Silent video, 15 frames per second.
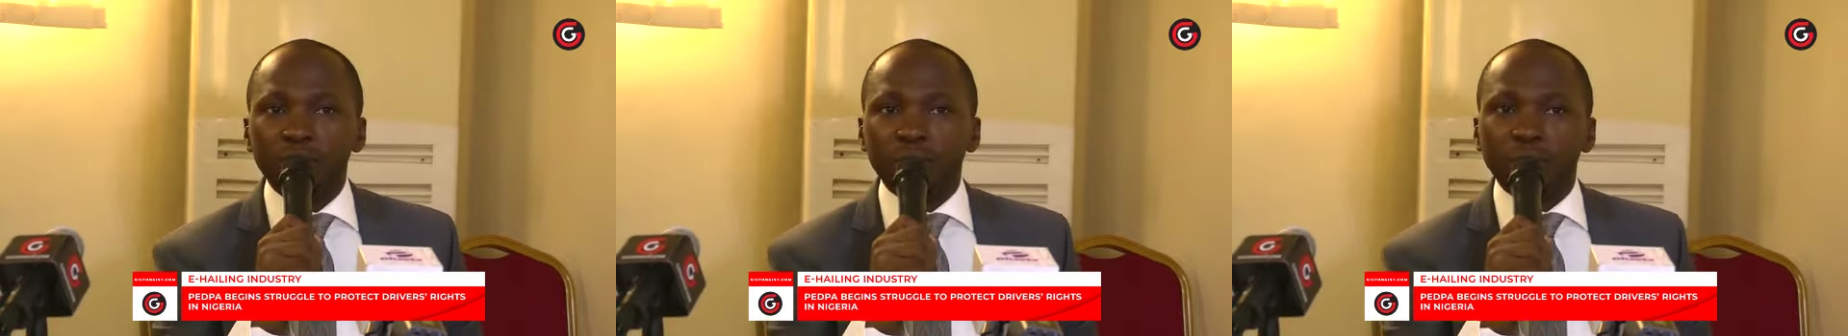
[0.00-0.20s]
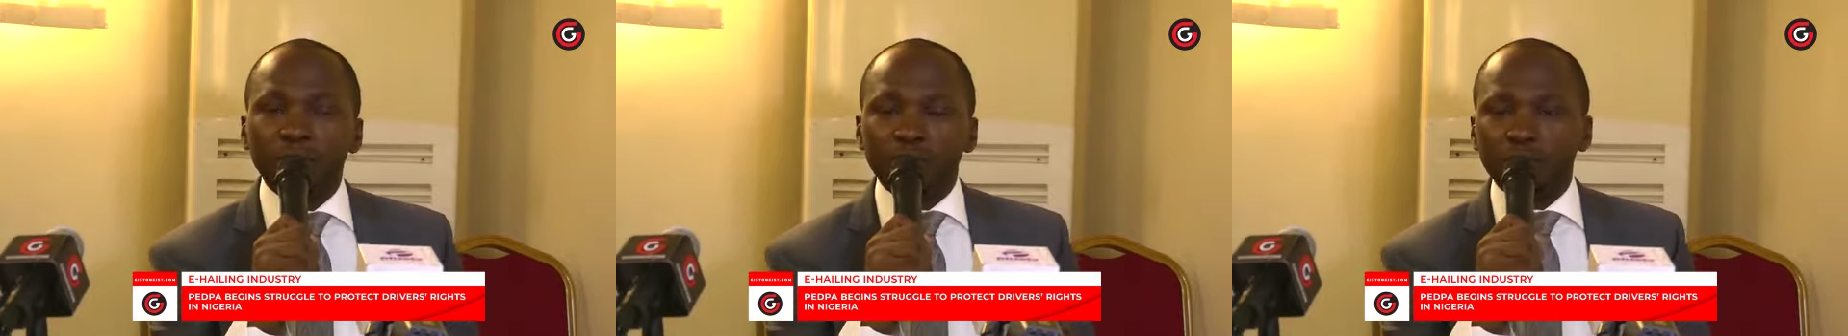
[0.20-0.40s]

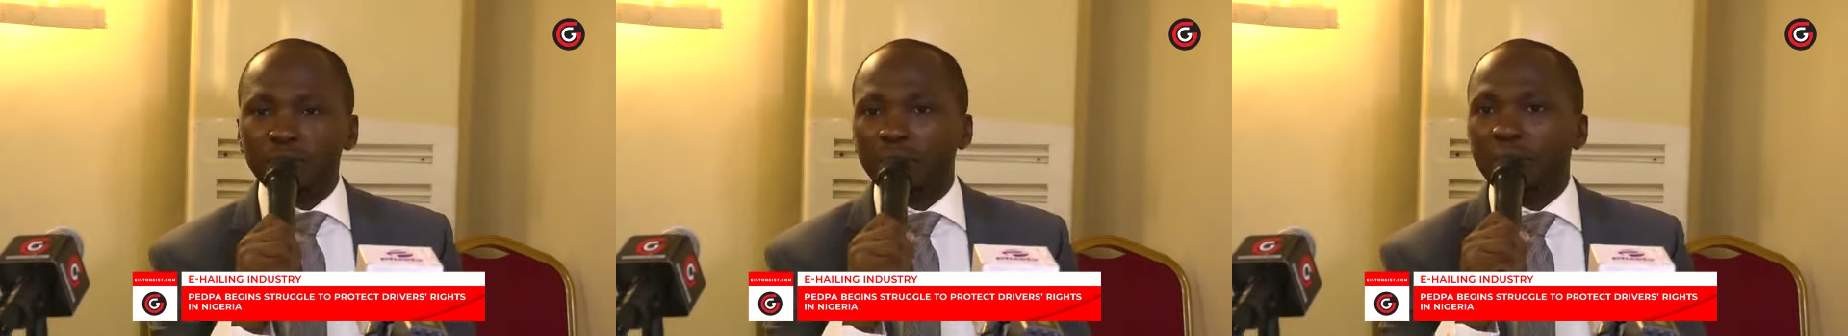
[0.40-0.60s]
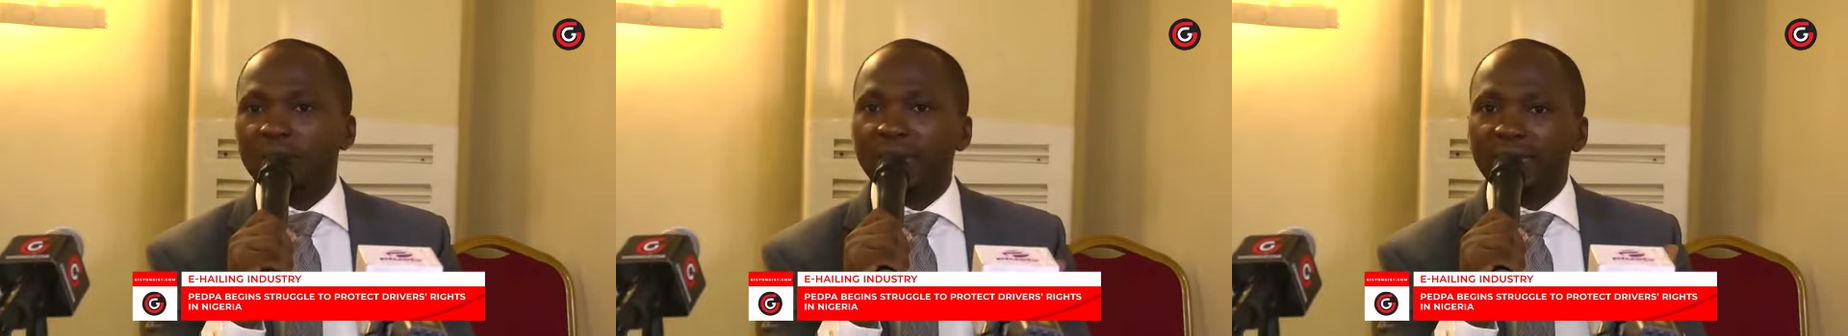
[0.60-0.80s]
to
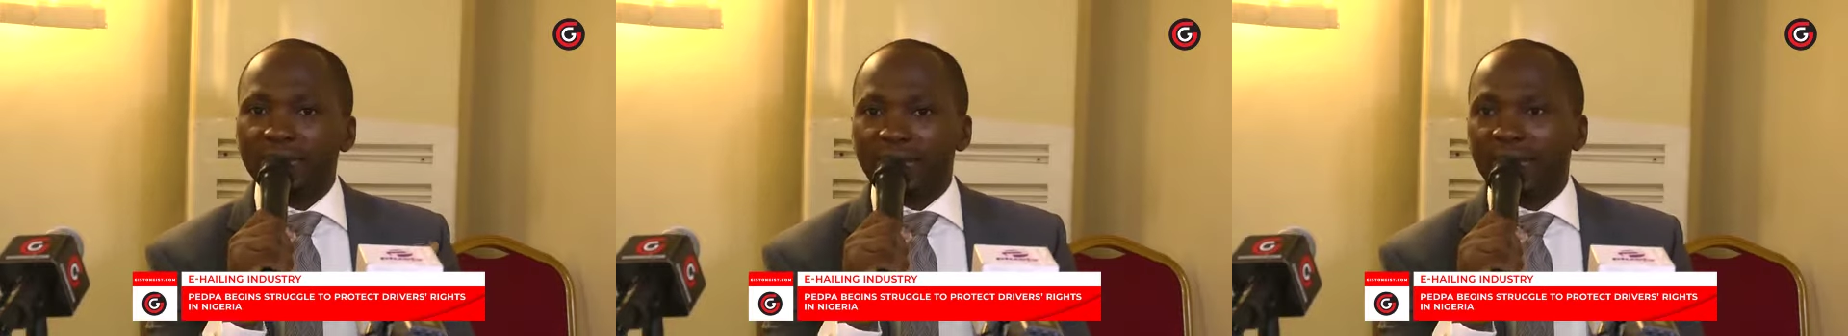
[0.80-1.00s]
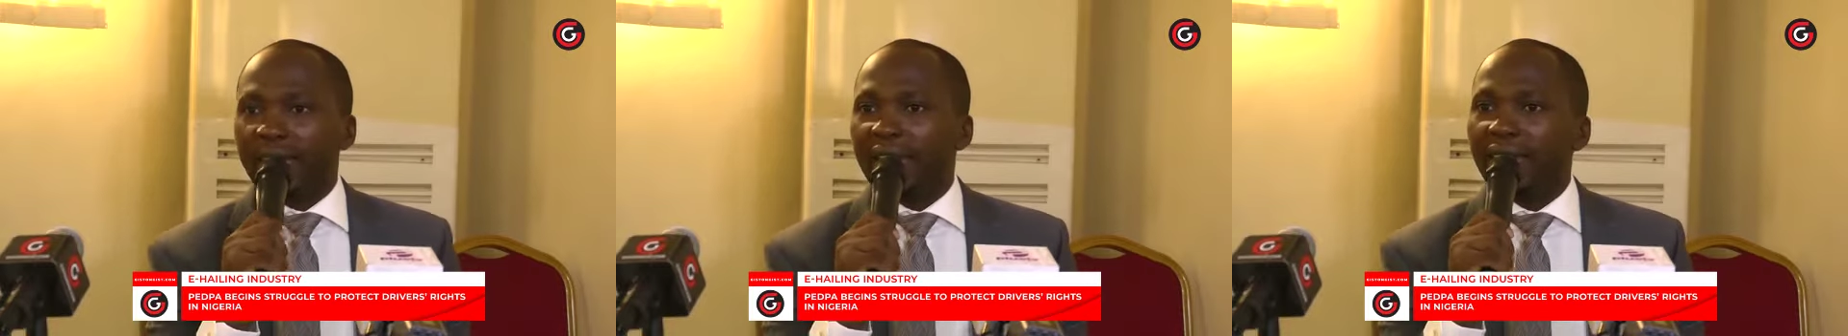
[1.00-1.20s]
ensure that
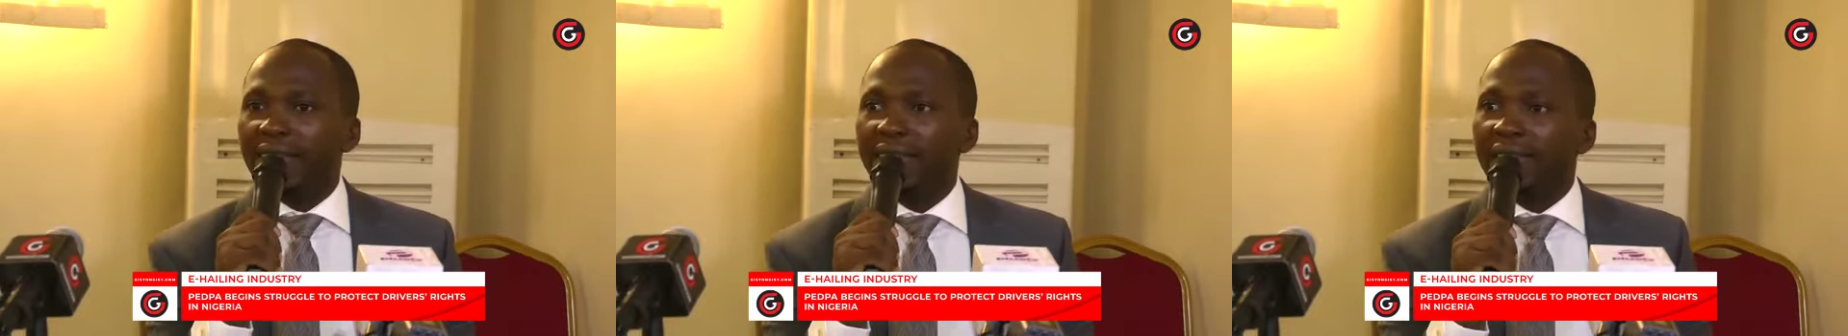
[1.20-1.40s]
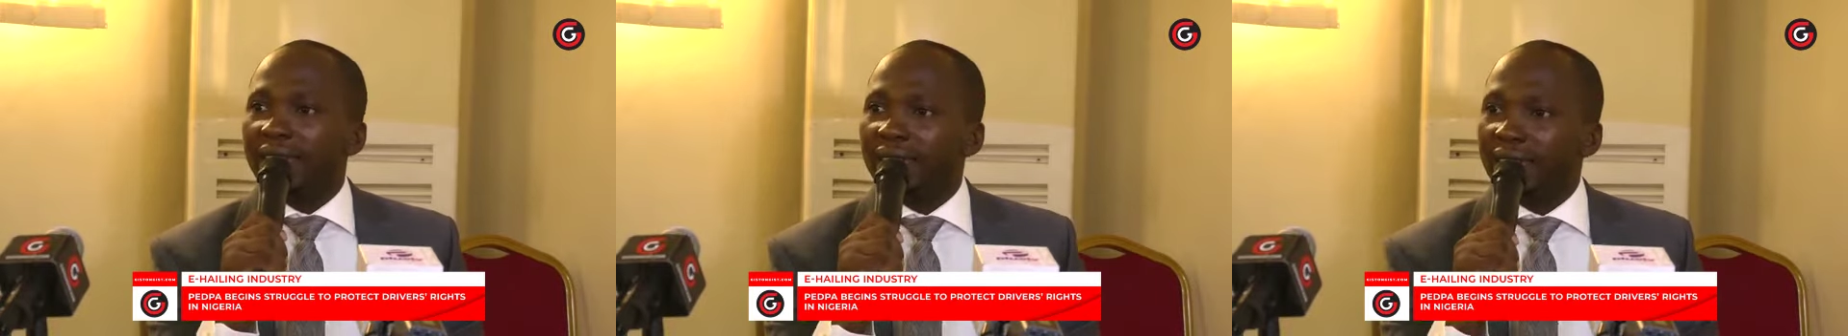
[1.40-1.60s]
the
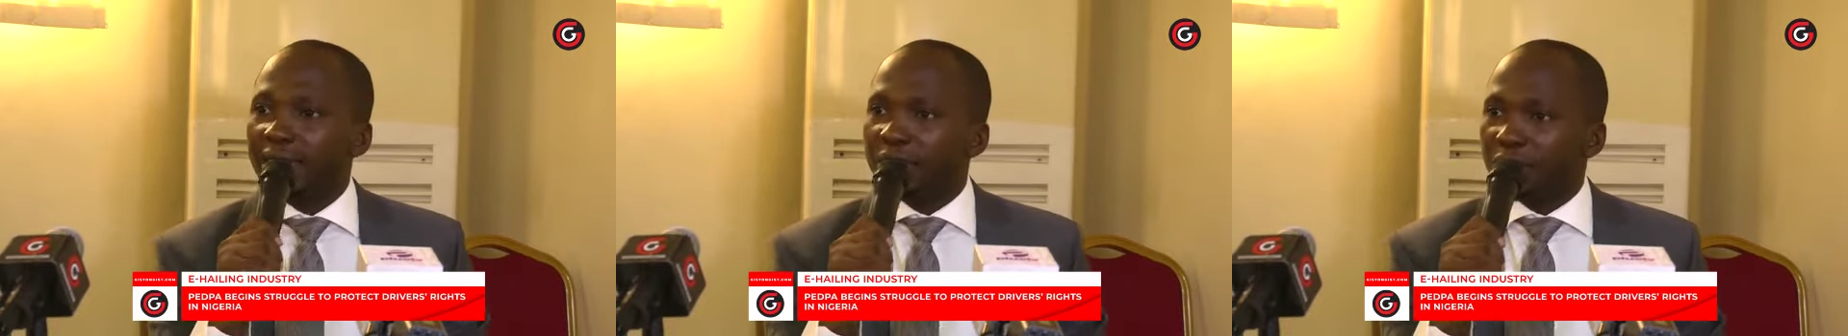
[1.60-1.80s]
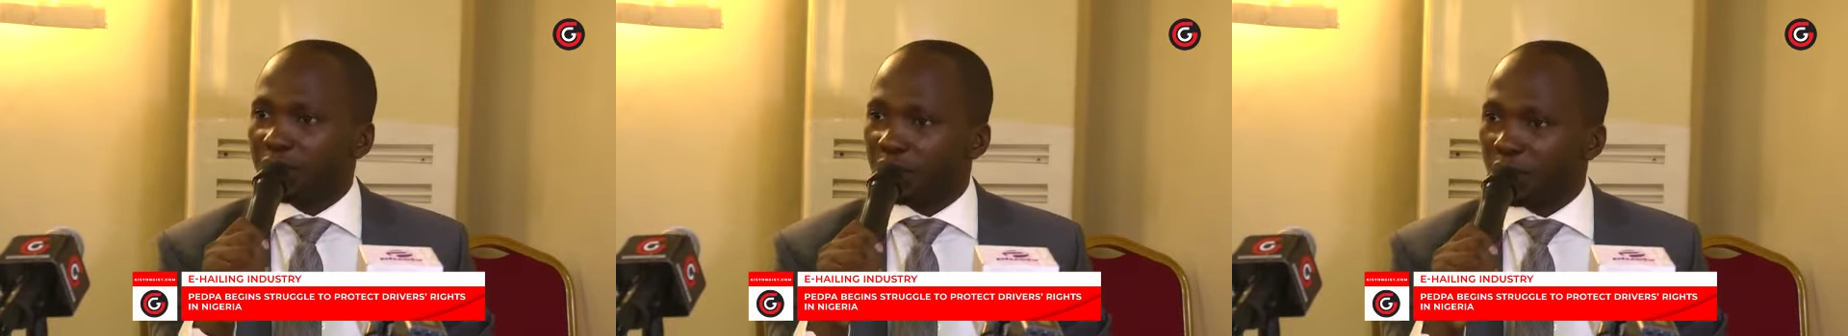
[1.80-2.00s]
car
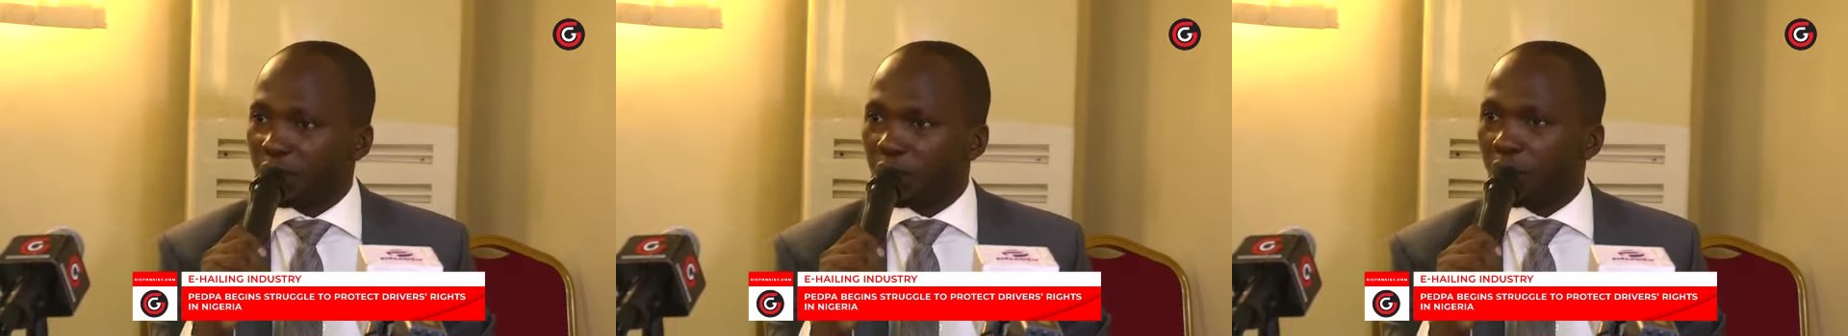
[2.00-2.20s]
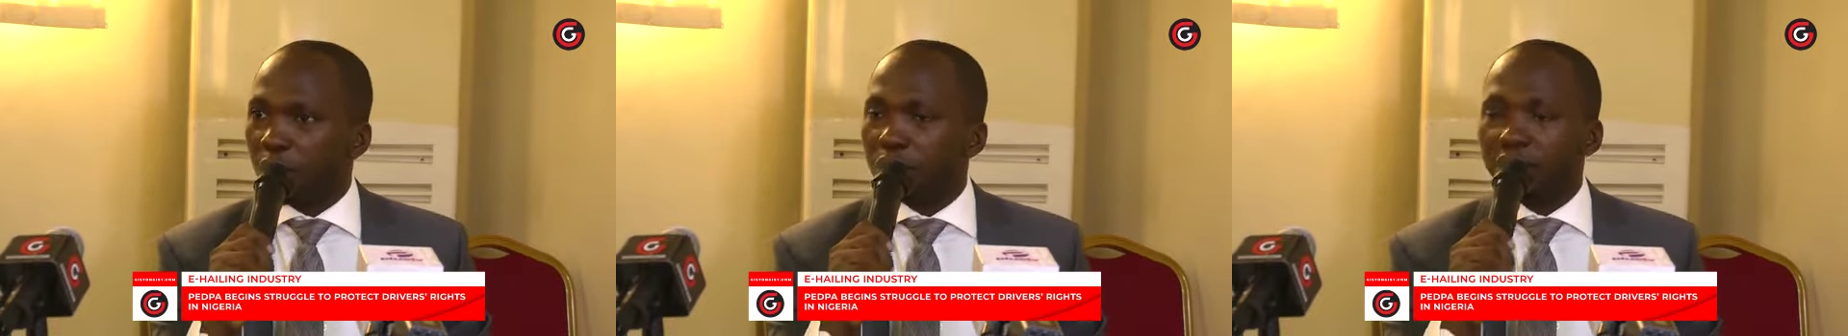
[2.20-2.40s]
is on
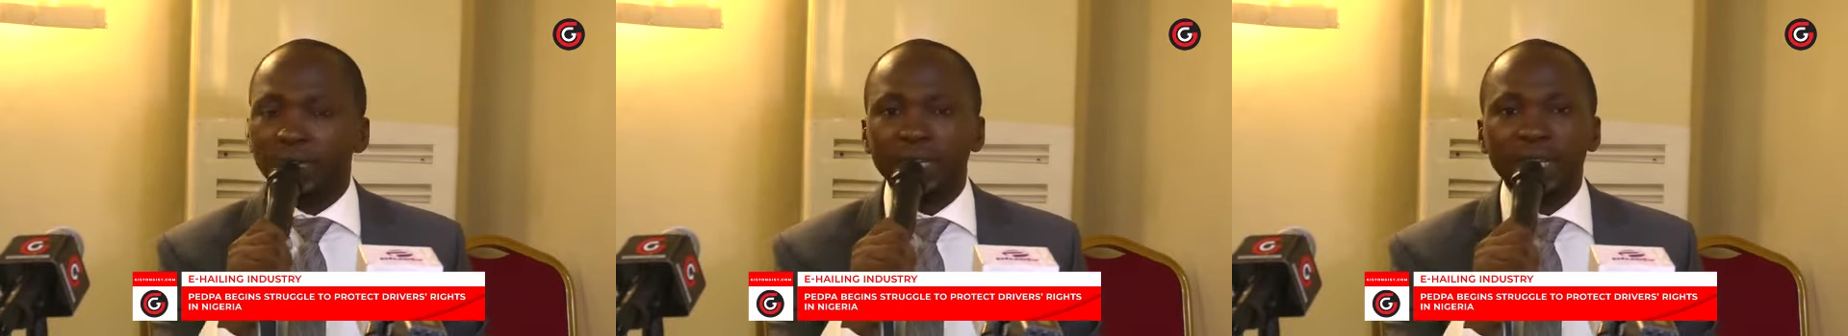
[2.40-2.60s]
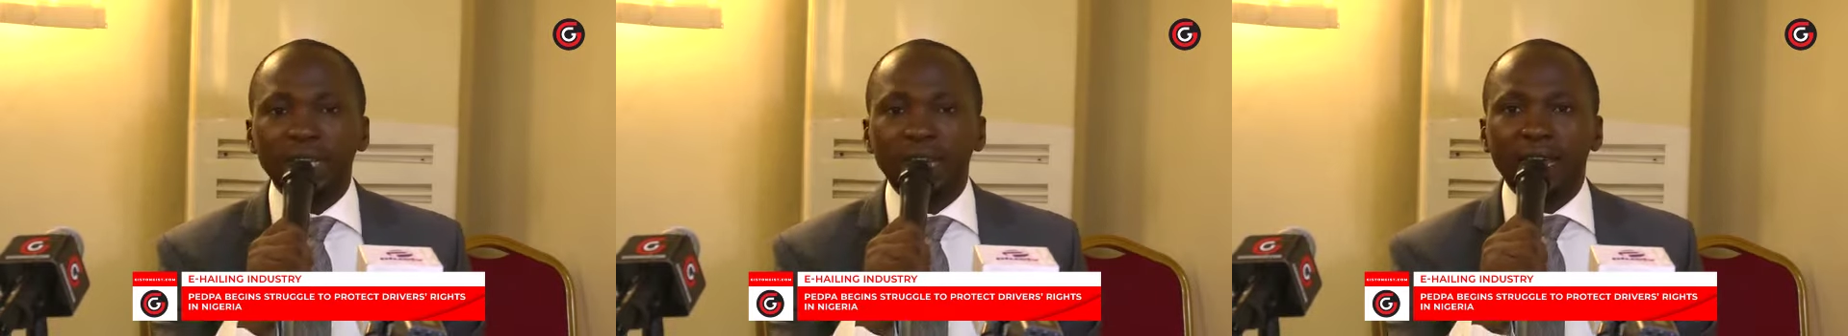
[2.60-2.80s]
the road,